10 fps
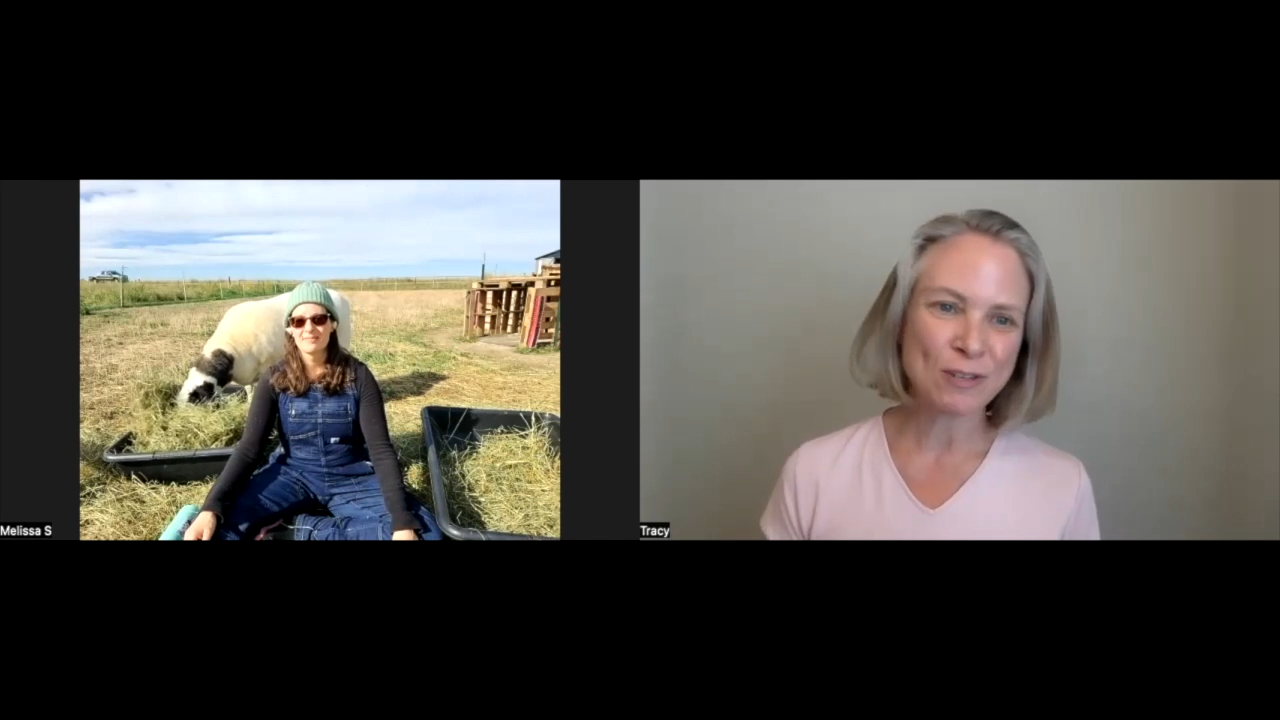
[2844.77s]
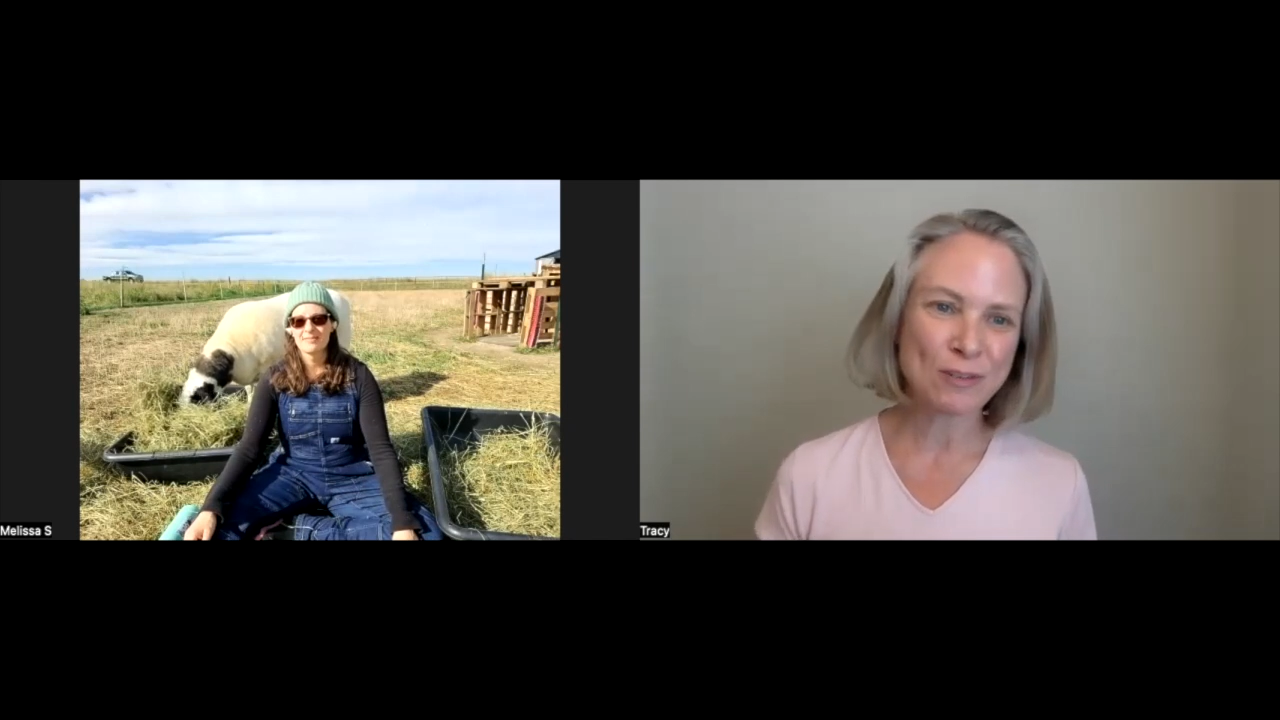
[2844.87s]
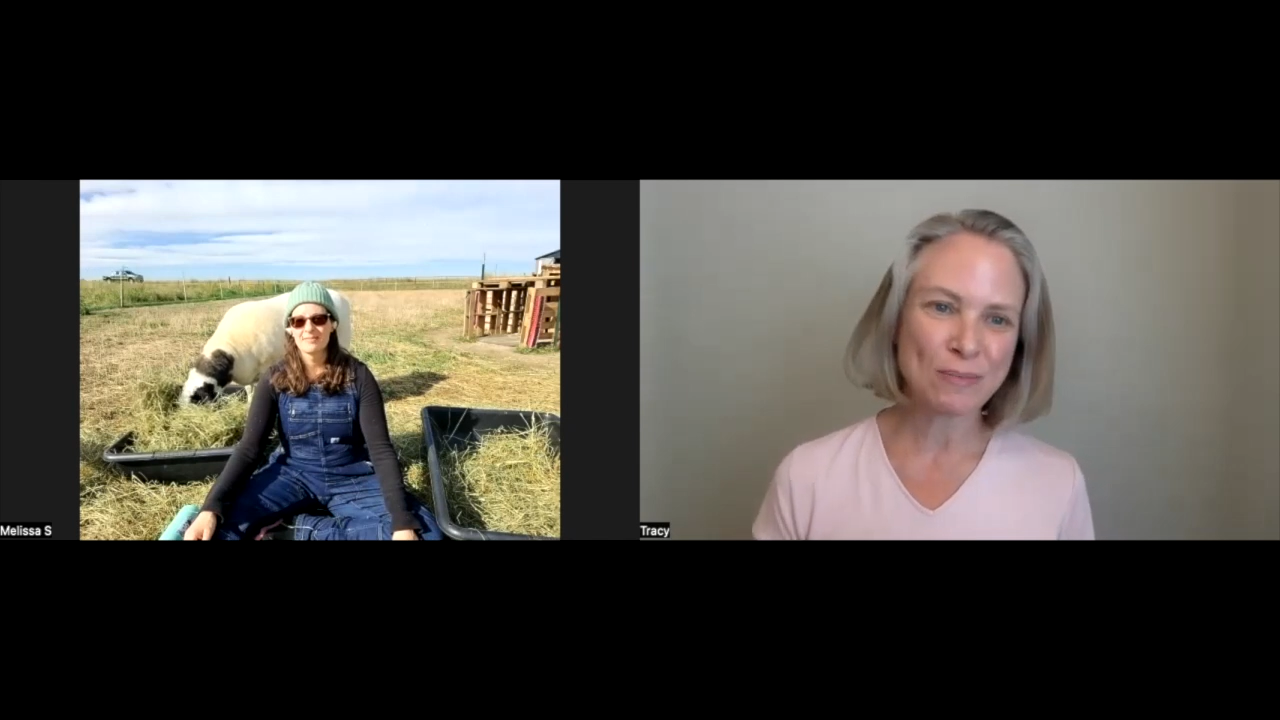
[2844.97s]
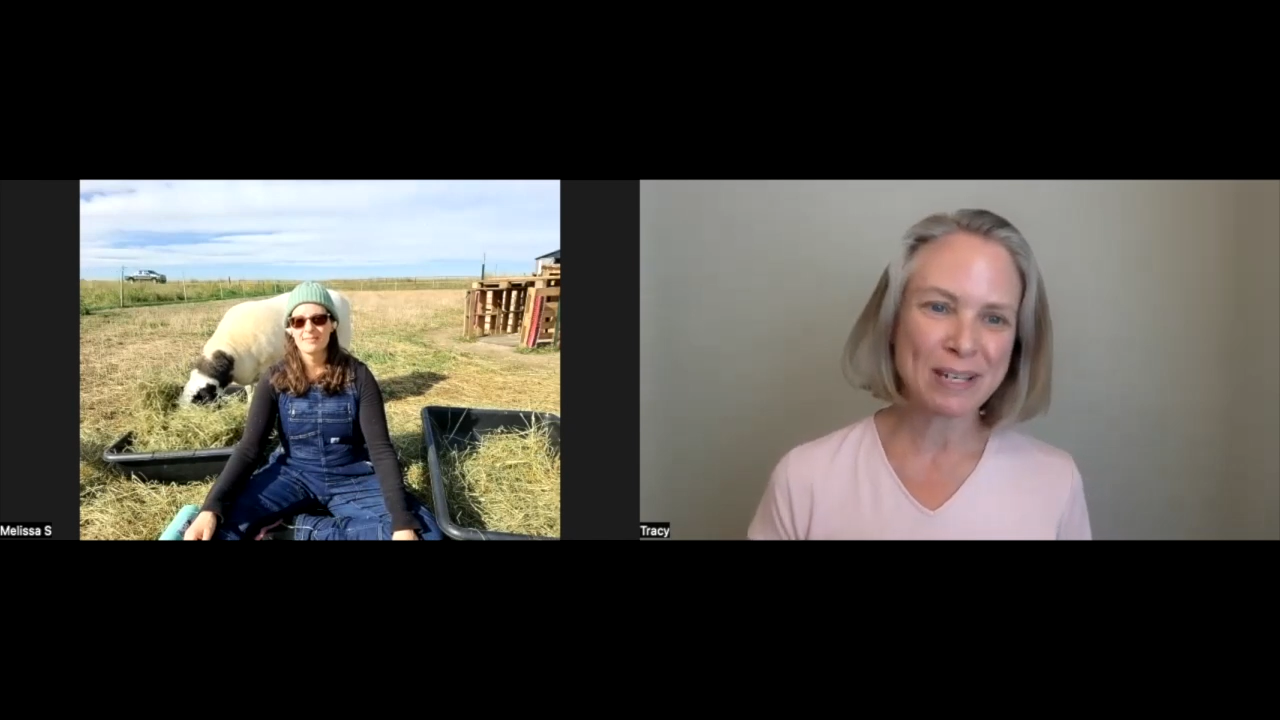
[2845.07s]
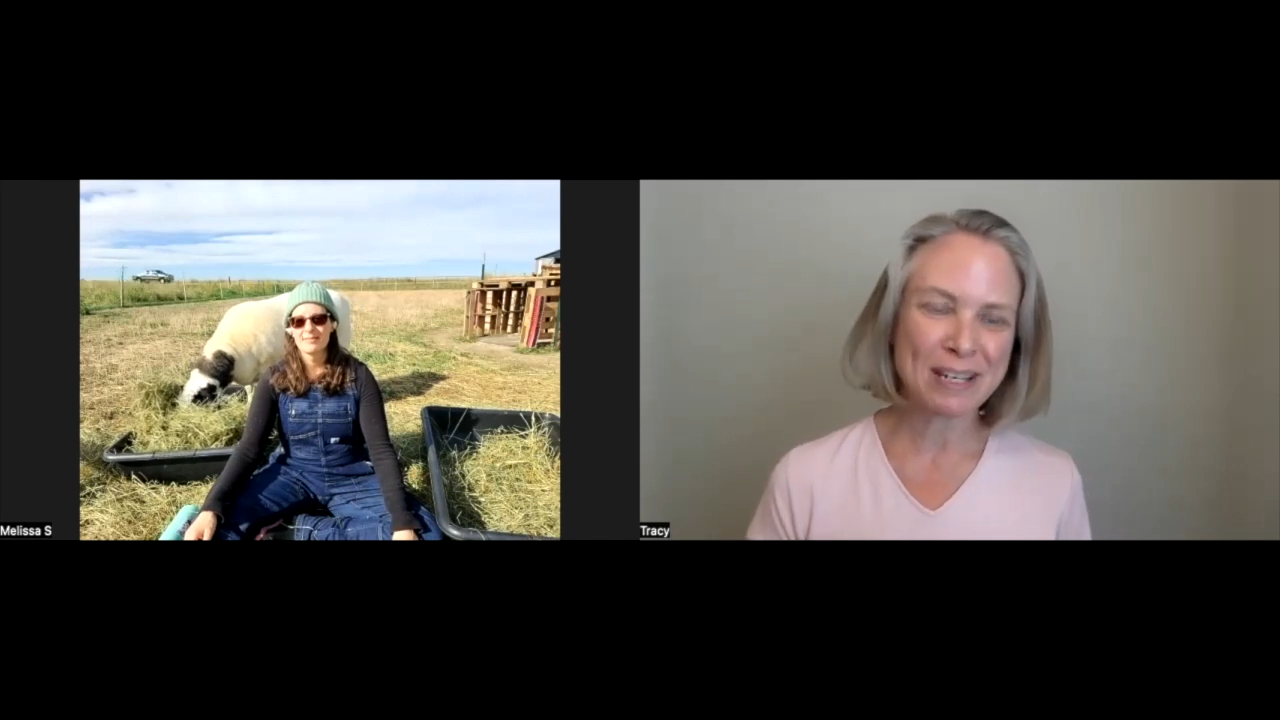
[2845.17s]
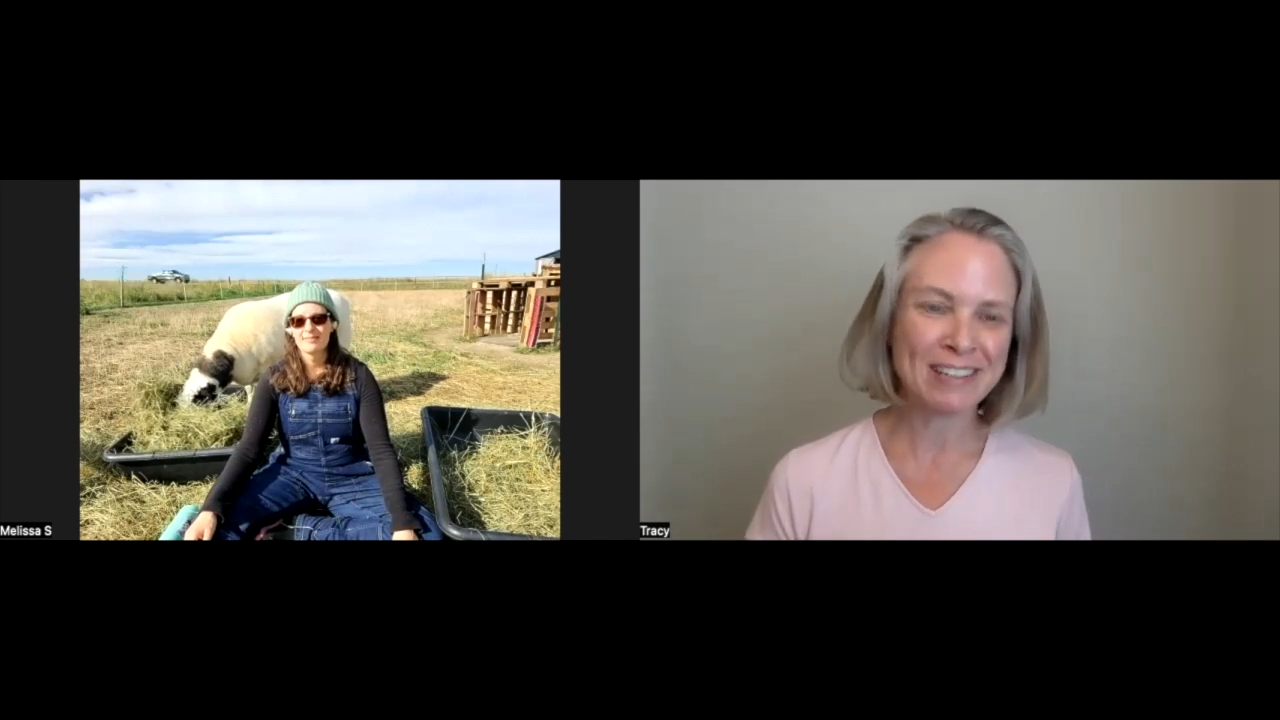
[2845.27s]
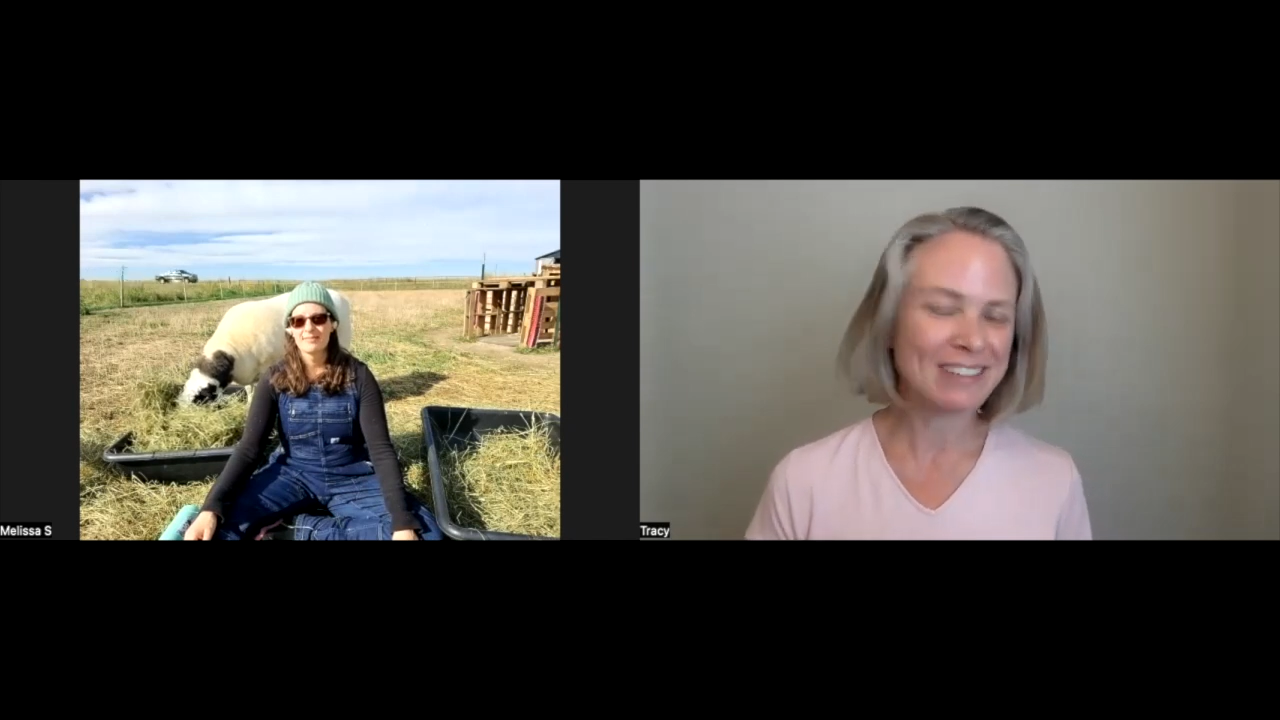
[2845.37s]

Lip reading: for being